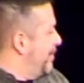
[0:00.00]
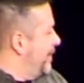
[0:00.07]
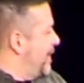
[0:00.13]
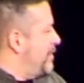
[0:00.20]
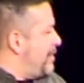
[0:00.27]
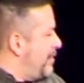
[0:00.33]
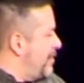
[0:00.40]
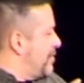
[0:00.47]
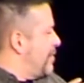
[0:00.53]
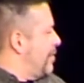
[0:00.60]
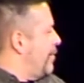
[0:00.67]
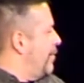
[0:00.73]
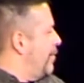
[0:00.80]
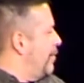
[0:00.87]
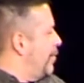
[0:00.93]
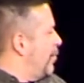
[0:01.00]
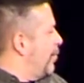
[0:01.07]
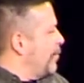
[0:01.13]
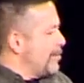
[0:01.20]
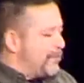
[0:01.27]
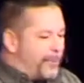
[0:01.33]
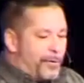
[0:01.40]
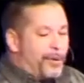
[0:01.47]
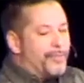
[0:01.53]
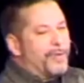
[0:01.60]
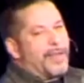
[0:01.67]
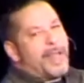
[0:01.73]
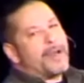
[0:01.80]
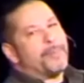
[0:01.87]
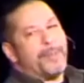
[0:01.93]
He says, so the world's full of a
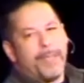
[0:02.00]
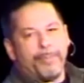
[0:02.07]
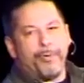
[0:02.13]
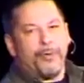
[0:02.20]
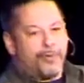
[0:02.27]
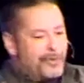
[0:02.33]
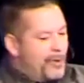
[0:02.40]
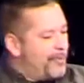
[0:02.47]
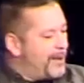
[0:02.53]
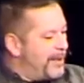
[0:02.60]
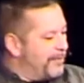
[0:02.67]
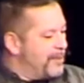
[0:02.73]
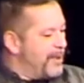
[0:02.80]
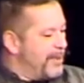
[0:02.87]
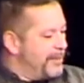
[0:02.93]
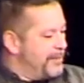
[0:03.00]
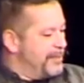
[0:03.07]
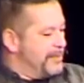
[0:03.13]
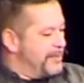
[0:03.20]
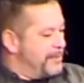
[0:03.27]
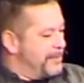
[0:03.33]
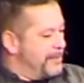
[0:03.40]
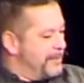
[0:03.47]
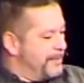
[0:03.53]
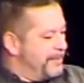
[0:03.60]
lot of people who don't have conscience.